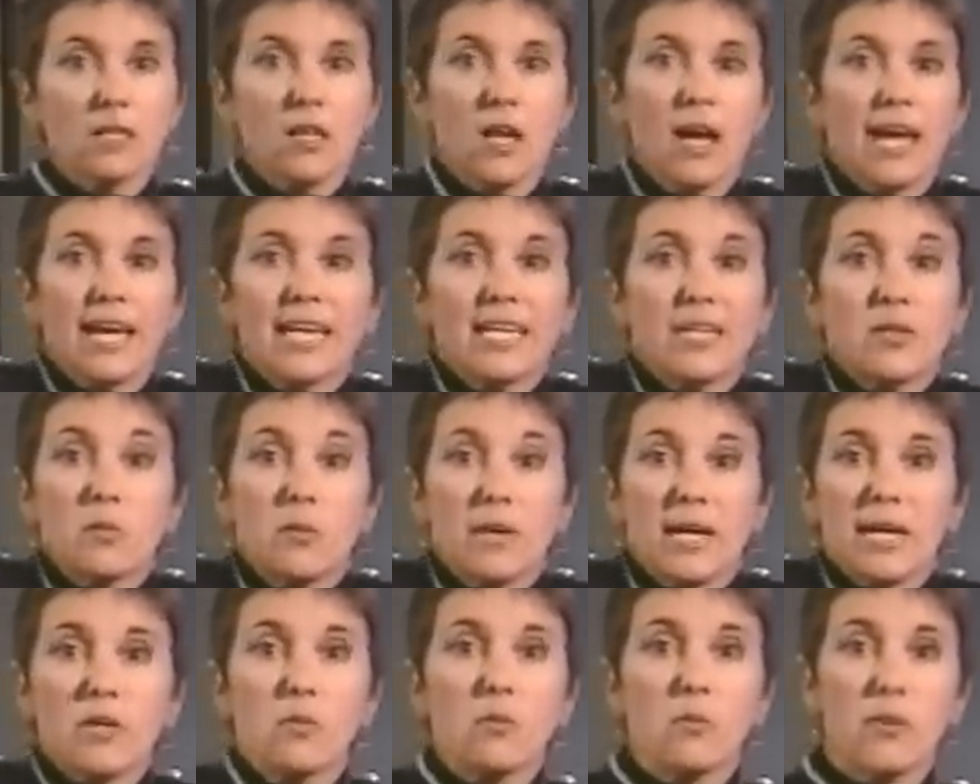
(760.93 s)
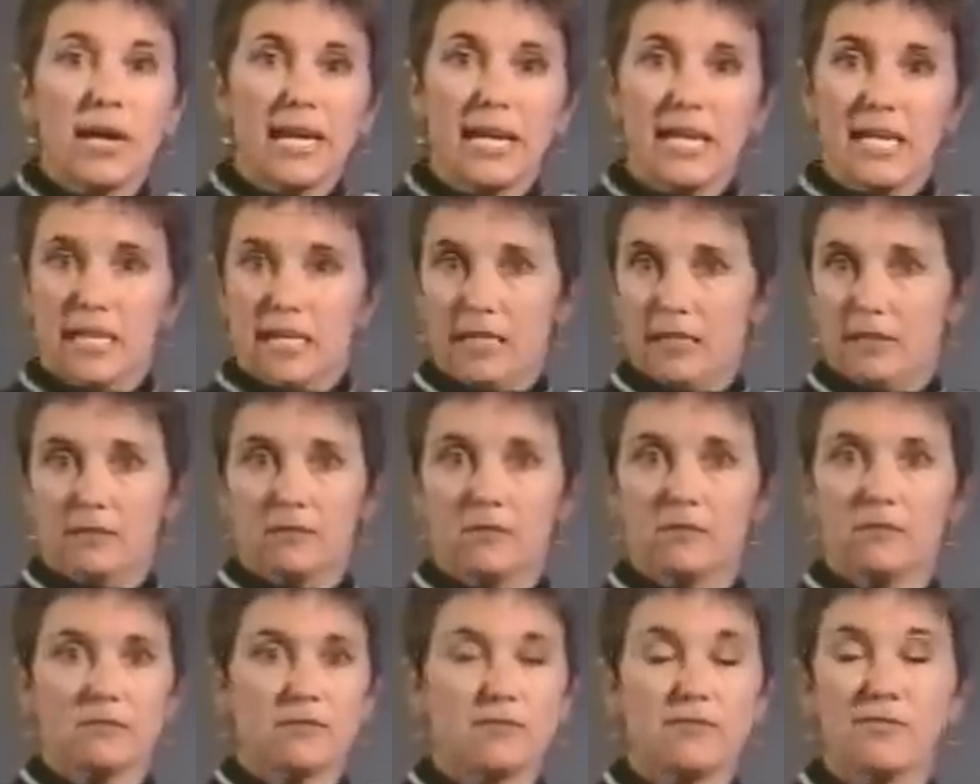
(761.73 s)
Lying awake waiting
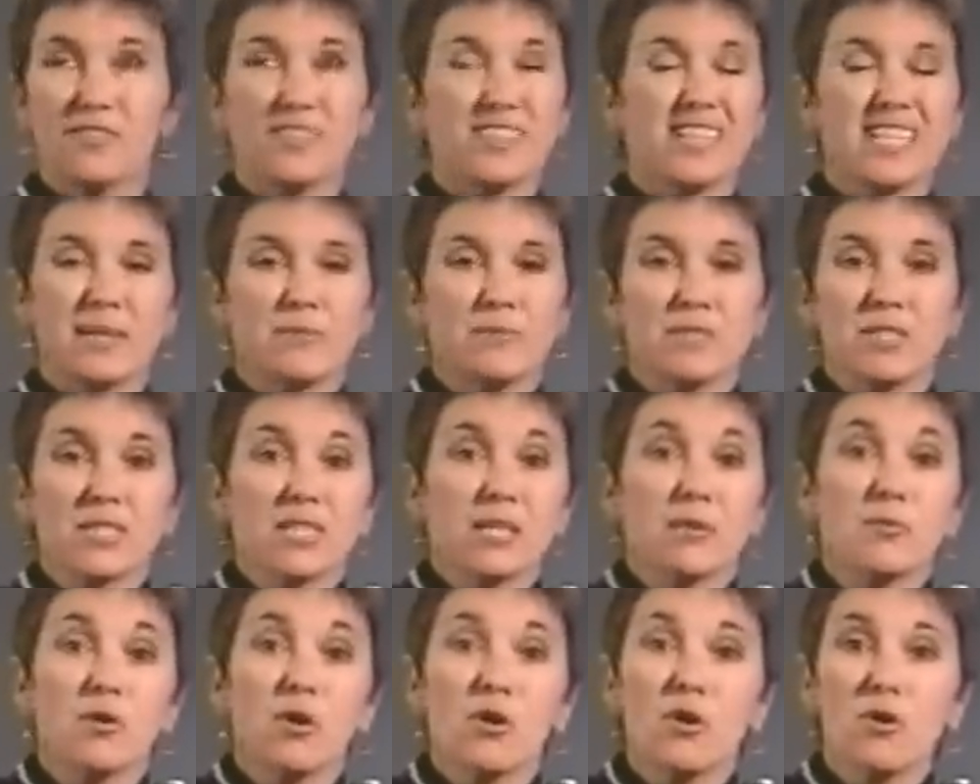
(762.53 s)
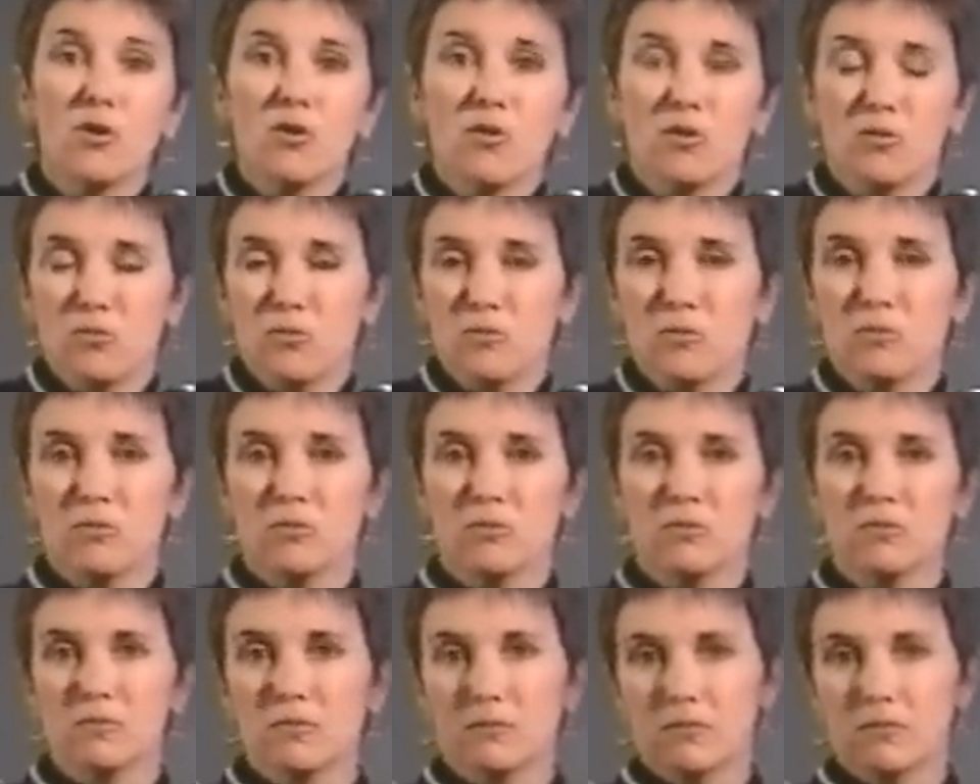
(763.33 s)
for them to come home?